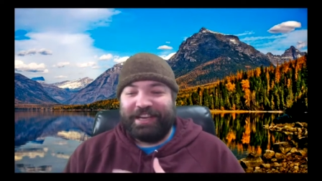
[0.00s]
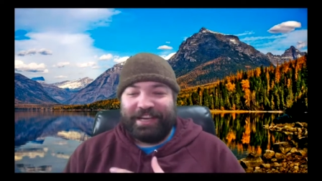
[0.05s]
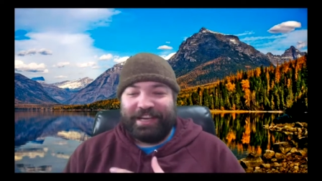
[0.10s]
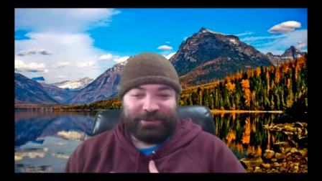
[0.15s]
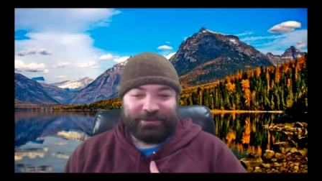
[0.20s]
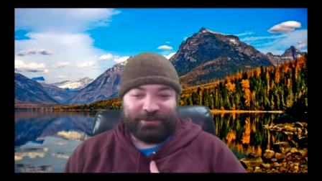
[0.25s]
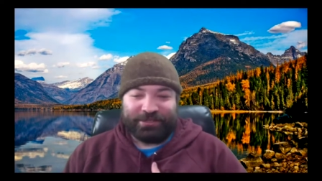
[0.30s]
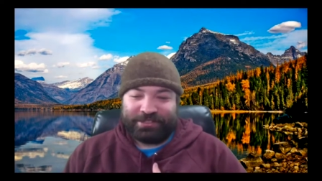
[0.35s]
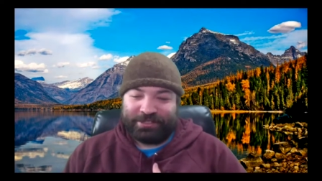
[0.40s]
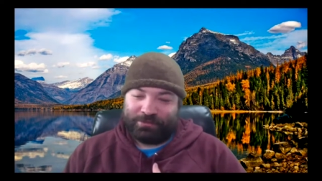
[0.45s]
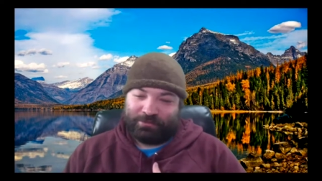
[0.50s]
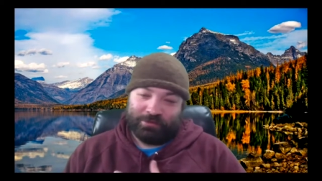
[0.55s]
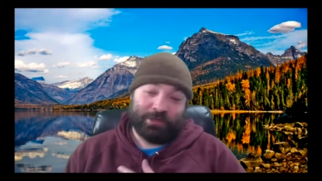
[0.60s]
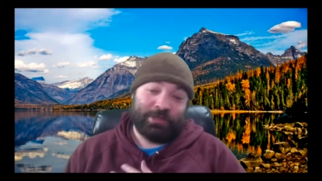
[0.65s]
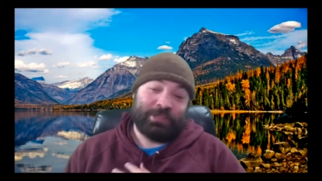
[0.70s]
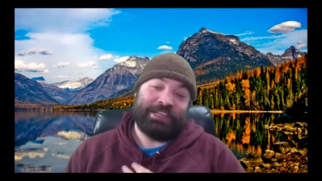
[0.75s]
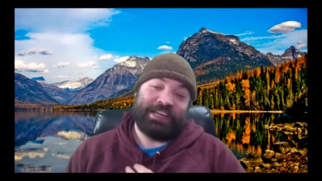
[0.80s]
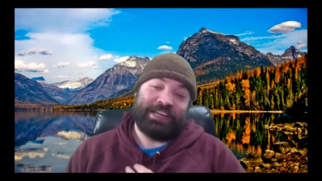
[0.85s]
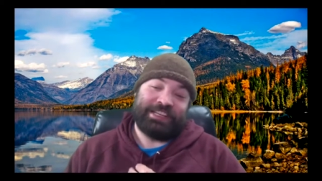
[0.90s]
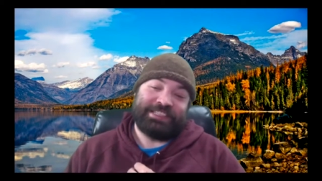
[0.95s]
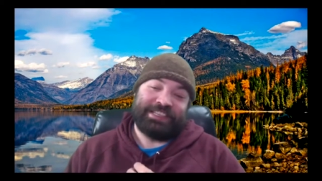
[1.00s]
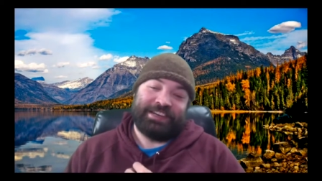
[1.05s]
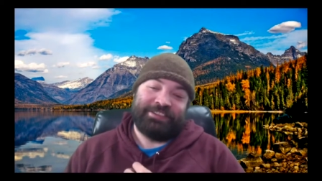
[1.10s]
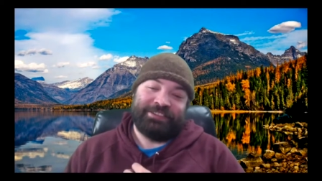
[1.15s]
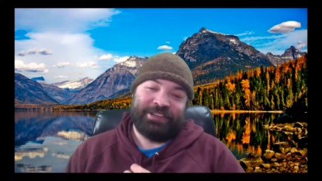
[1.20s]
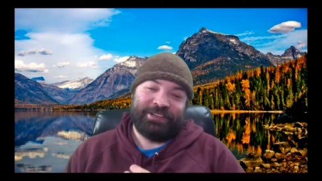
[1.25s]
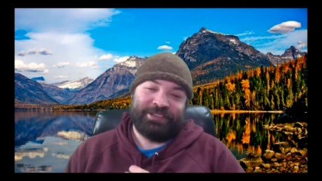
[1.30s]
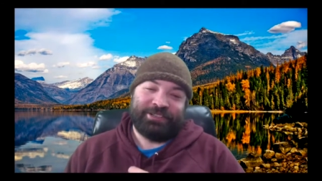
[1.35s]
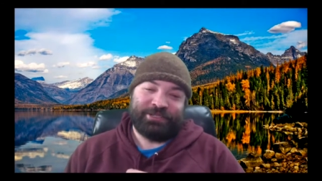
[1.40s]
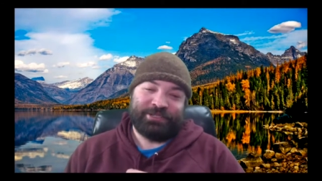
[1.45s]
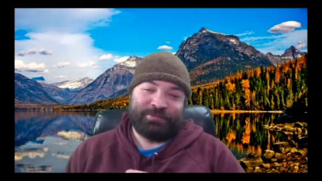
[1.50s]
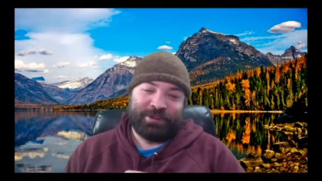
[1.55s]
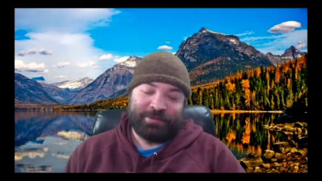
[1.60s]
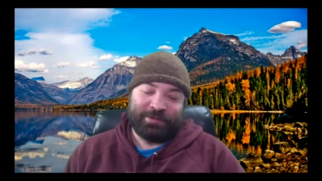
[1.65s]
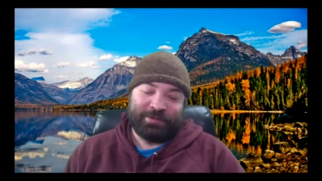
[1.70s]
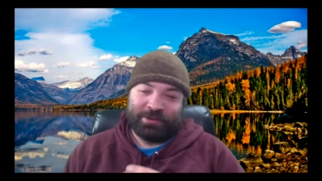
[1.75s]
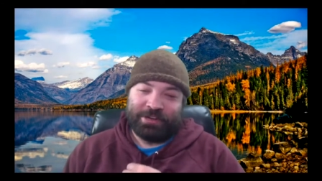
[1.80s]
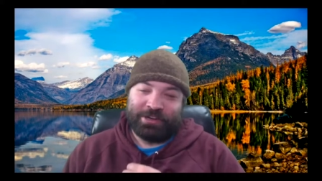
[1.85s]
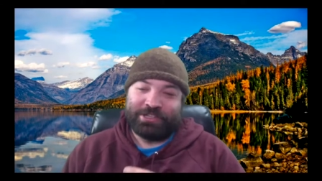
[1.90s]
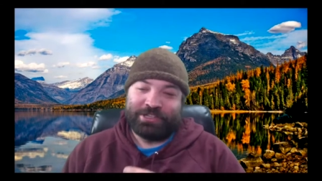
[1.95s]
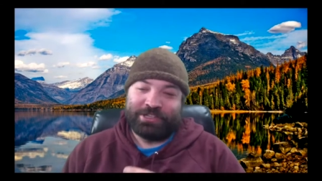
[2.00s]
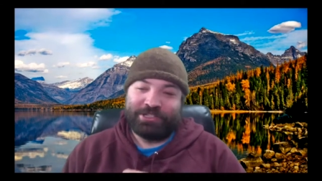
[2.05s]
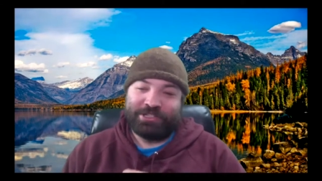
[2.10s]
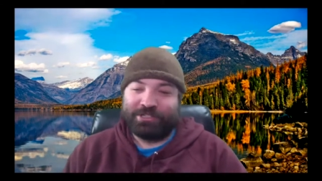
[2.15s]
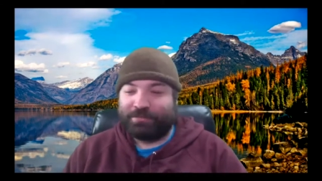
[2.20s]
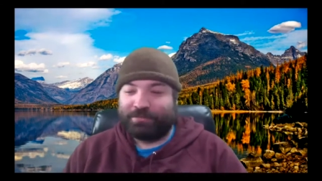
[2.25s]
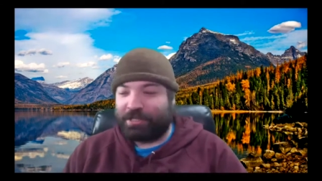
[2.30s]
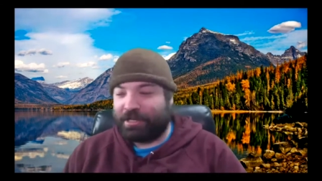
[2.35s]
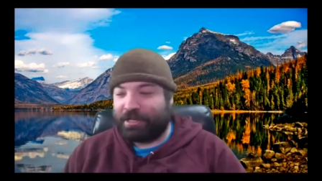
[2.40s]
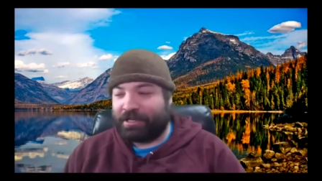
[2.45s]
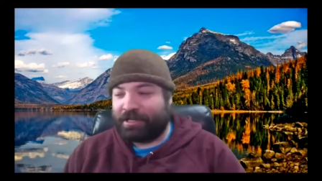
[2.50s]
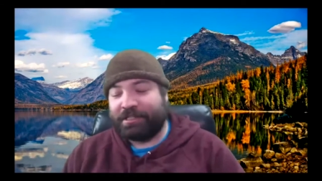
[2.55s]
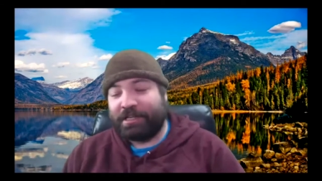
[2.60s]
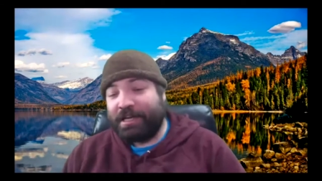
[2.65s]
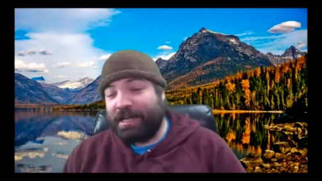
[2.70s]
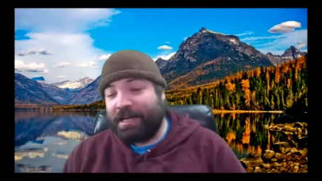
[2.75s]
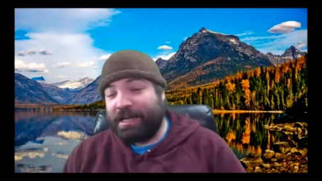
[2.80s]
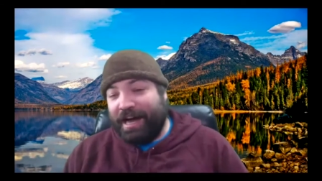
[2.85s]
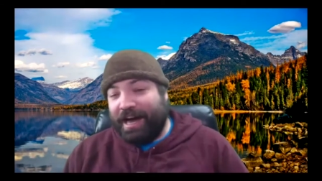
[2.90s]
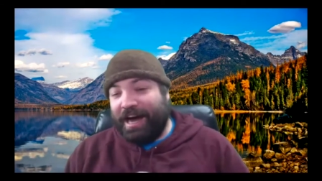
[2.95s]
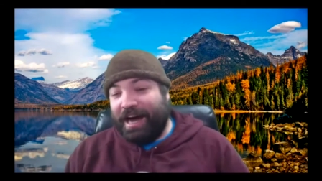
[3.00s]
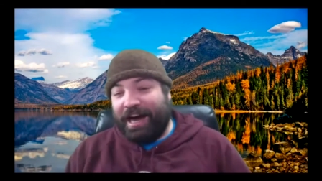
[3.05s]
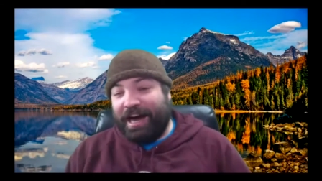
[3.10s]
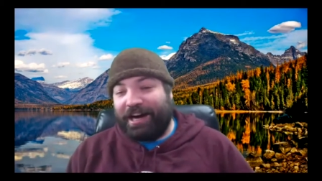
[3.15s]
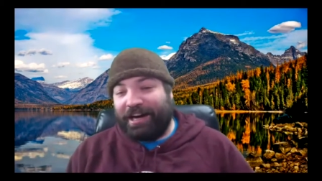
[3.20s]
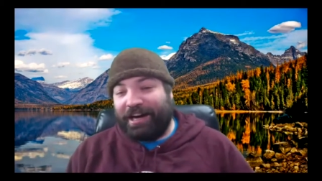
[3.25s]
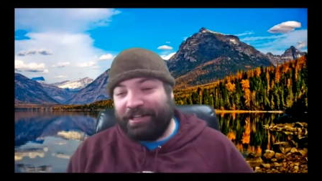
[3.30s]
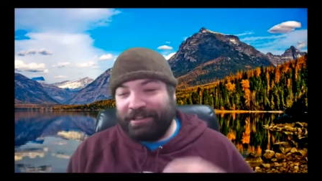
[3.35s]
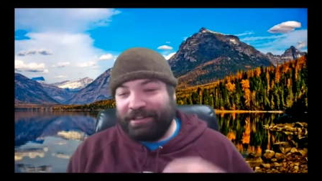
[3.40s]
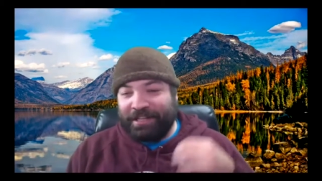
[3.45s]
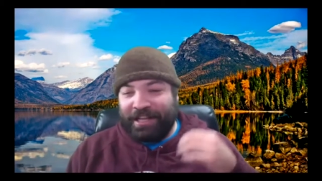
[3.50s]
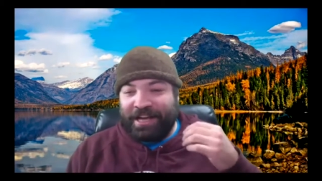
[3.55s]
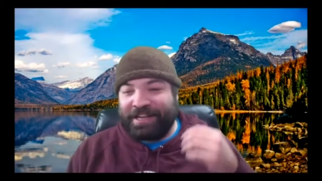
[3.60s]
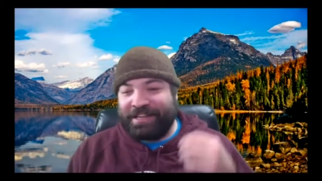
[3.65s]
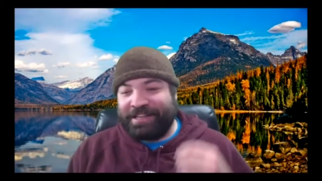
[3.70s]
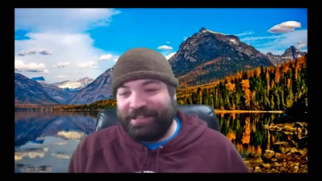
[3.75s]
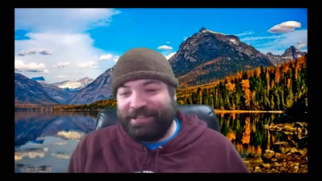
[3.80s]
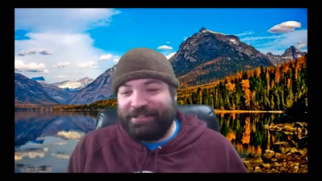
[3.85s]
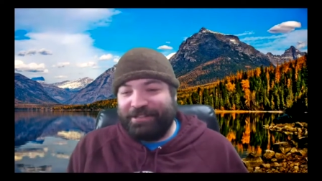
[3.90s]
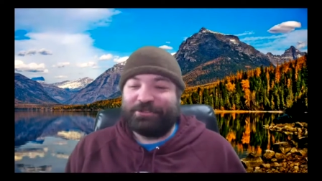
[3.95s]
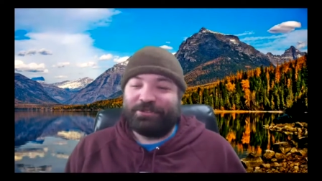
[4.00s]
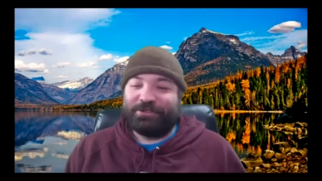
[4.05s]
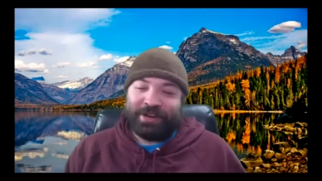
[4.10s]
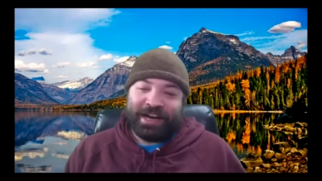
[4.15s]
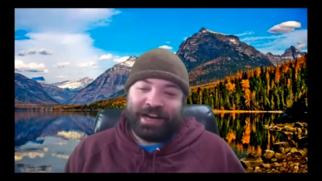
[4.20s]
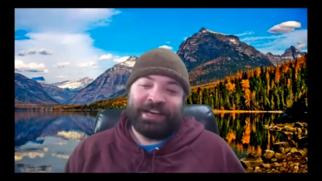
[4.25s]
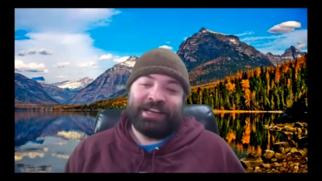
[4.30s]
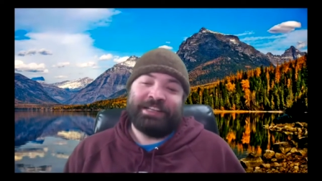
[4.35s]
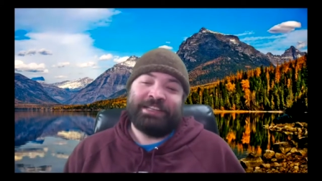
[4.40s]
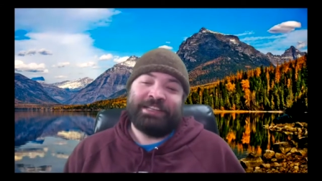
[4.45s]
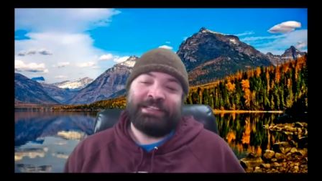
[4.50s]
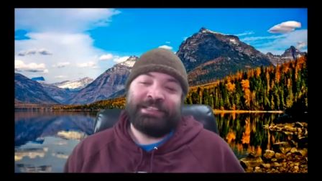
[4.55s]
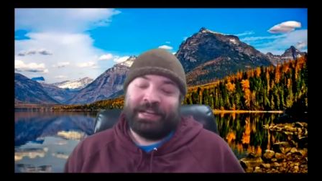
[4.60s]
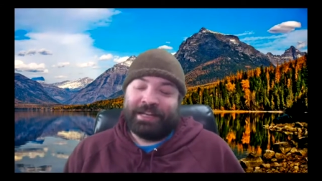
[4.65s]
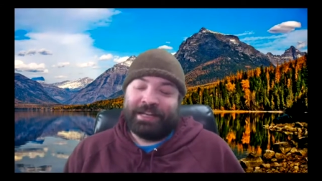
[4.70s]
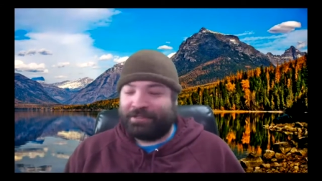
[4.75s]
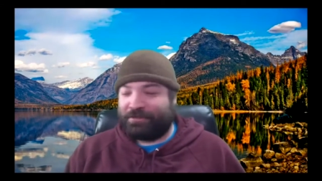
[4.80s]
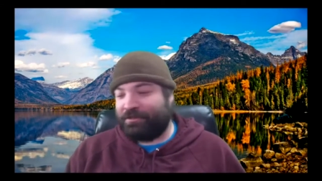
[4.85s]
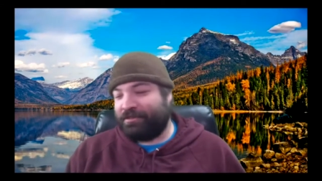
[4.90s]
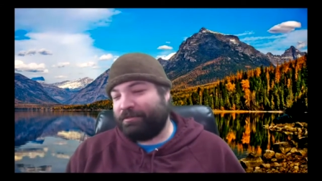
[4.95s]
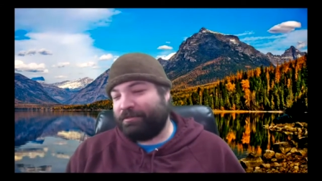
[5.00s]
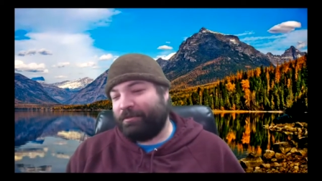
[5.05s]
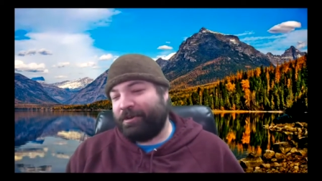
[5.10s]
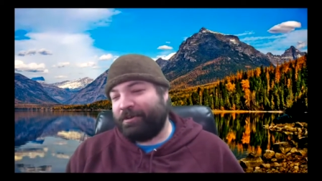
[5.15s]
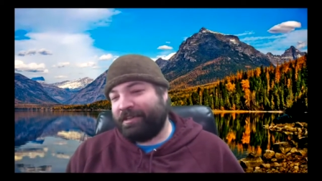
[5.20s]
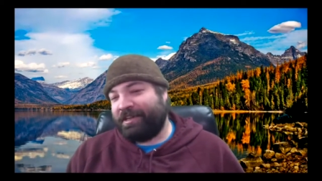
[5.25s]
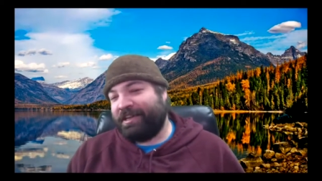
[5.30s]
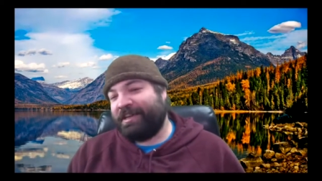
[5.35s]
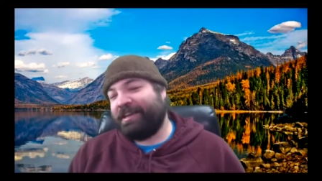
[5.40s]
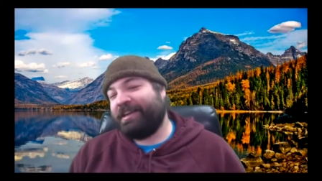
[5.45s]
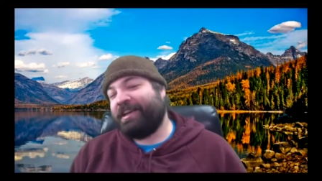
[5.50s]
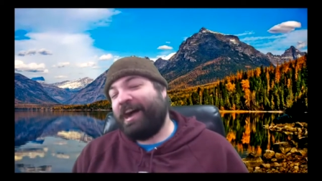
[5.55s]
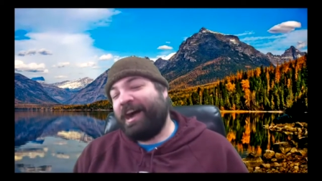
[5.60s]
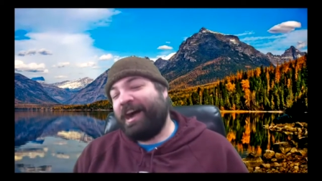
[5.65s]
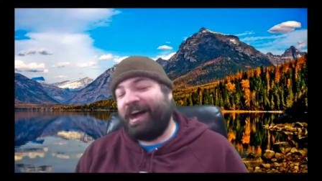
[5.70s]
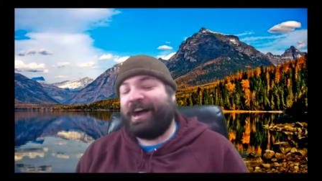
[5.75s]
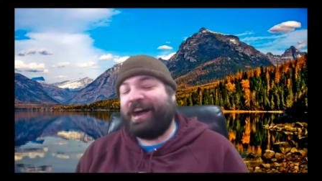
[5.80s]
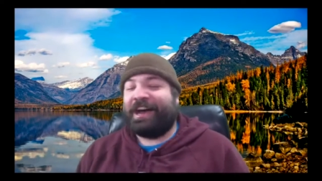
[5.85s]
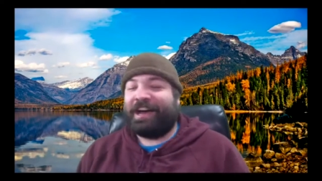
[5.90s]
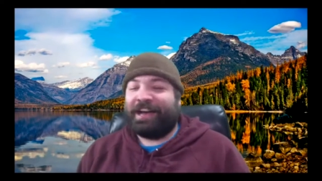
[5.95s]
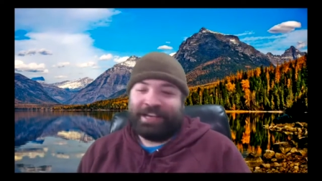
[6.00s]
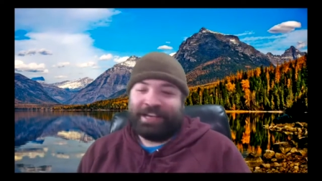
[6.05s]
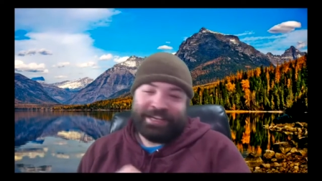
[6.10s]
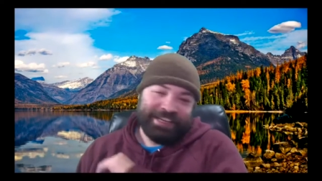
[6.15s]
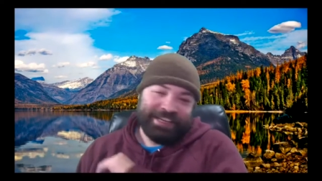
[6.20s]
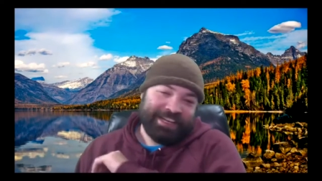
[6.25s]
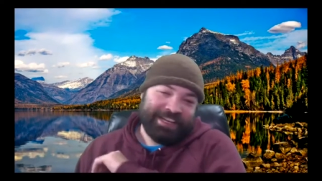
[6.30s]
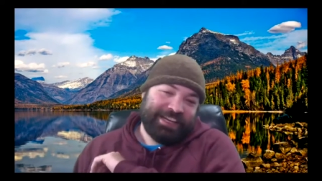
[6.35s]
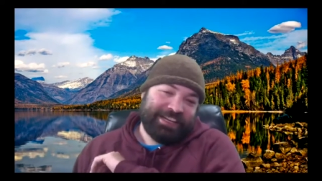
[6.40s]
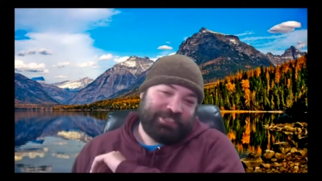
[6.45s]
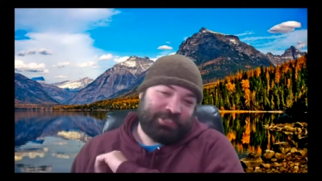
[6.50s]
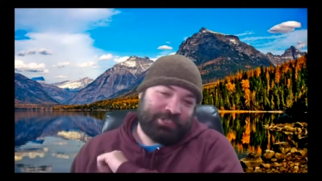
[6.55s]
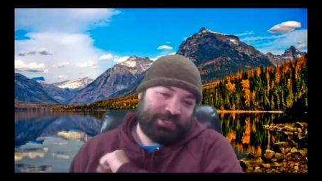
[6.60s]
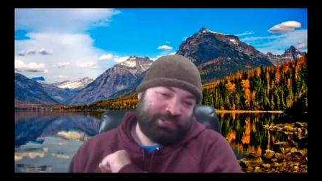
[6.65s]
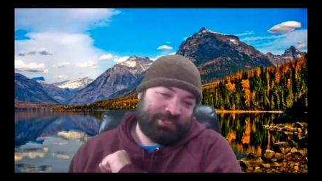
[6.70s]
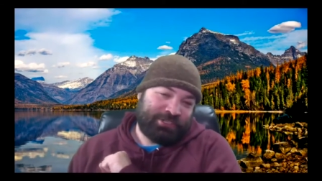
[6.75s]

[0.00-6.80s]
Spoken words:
It was really nice having all those preparations, because unlike you, I did not do the smart thing. I just